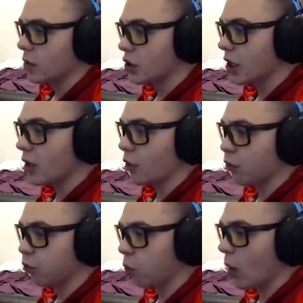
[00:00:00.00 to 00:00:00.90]
They're just going to
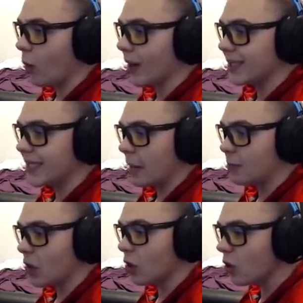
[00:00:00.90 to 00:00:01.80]
throw it
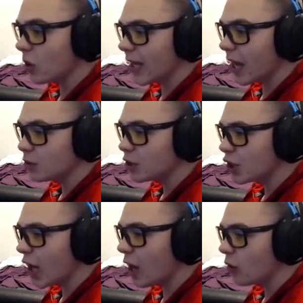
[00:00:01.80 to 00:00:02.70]
deep to Julio
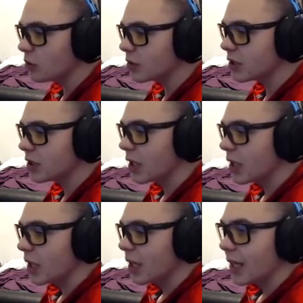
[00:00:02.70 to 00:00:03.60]
Jones,
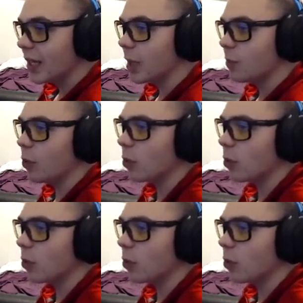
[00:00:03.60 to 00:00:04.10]
and he